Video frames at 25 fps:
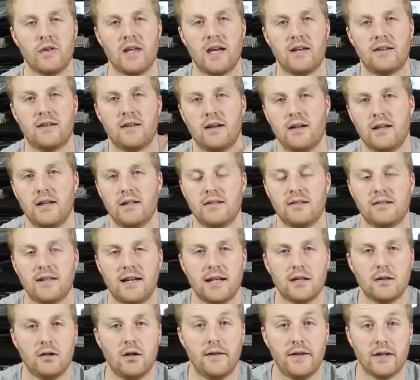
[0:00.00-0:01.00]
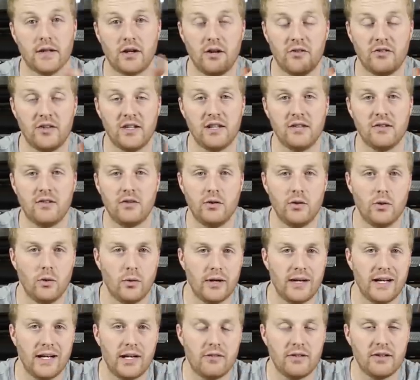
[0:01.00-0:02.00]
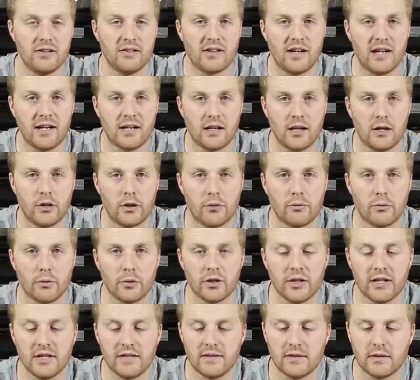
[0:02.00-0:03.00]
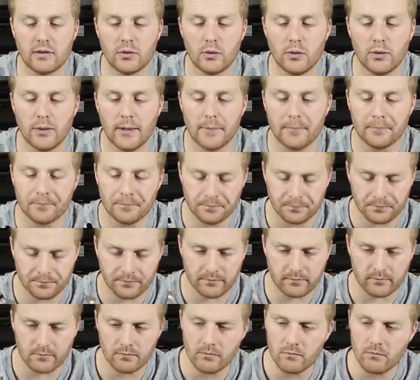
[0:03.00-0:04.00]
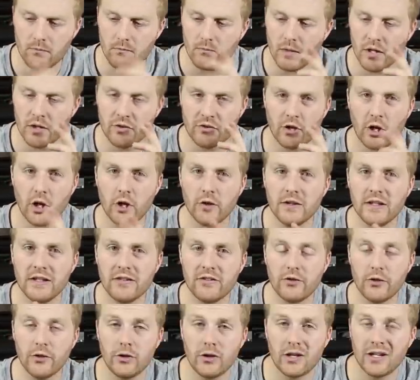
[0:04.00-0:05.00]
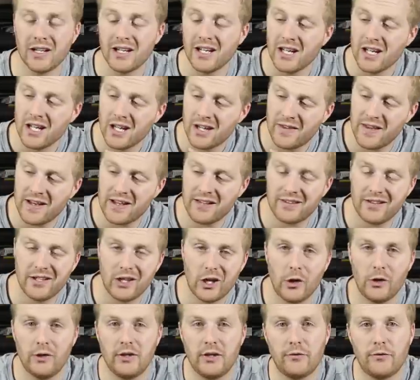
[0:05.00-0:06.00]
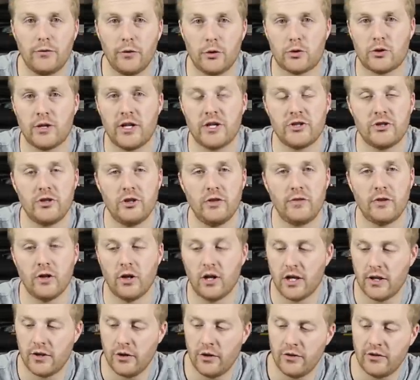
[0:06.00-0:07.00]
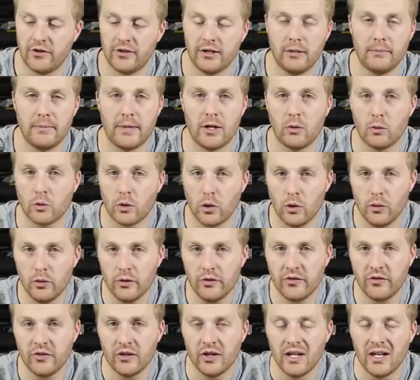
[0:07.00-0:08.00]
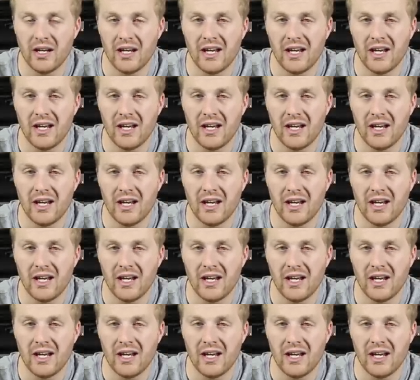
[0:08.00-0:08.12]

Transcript: that intake line that goes into your air intake and through your intercooler. So on this unit, that is the only filtration you've got, are those little metal gauze,